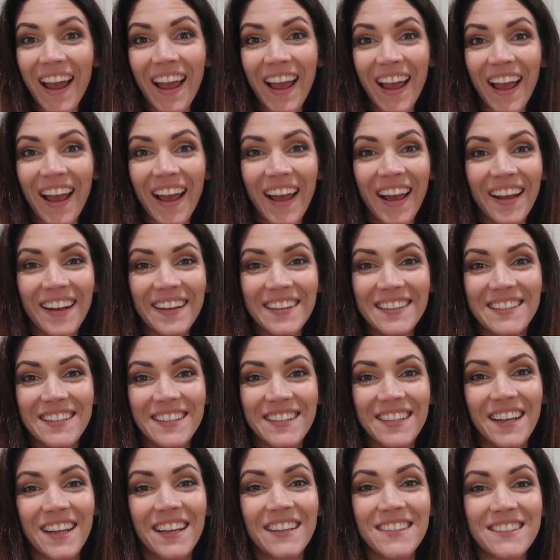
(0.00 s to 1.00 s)
and
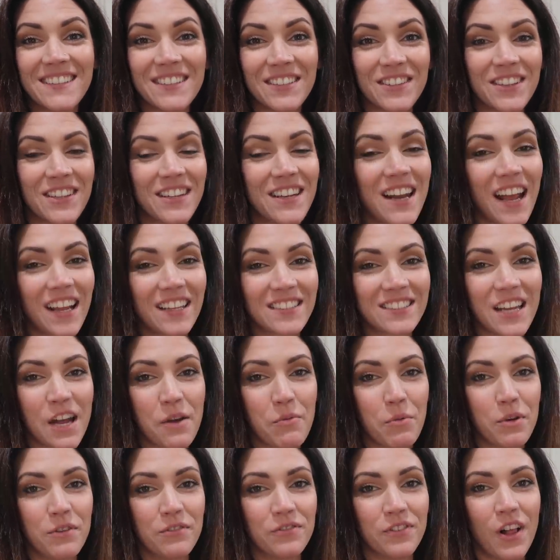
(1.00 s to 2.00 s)
until the next
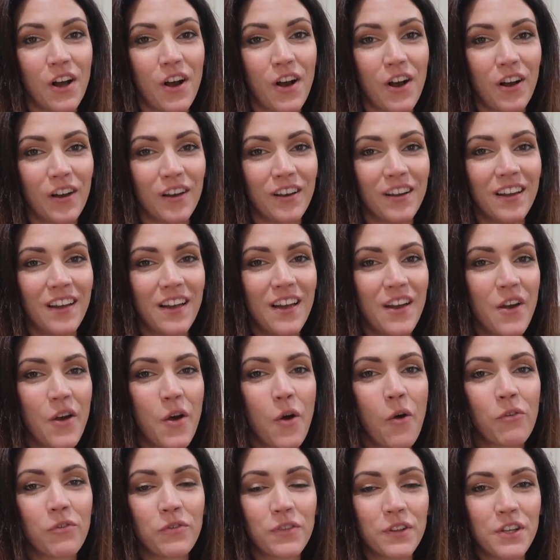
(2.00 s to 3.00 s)
time we vlog,
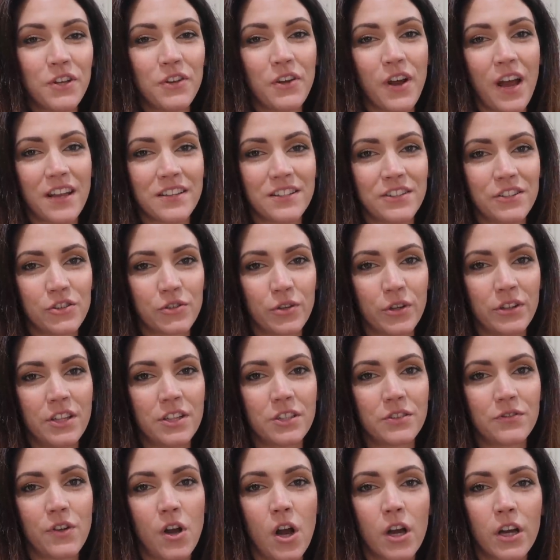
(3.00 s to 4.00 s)
hopefully you guys enjoyed
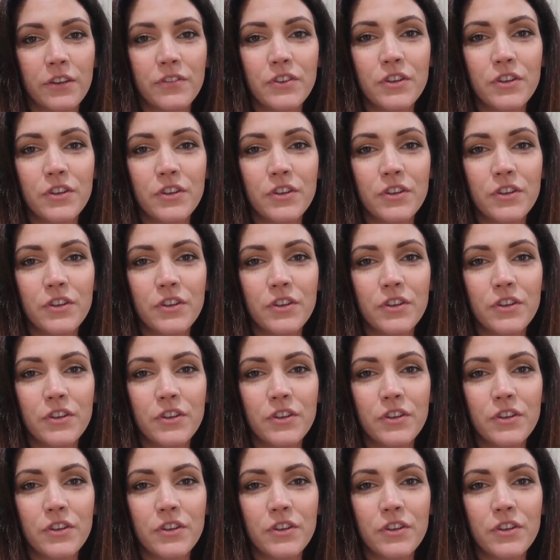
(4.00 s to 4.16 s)
this vlog.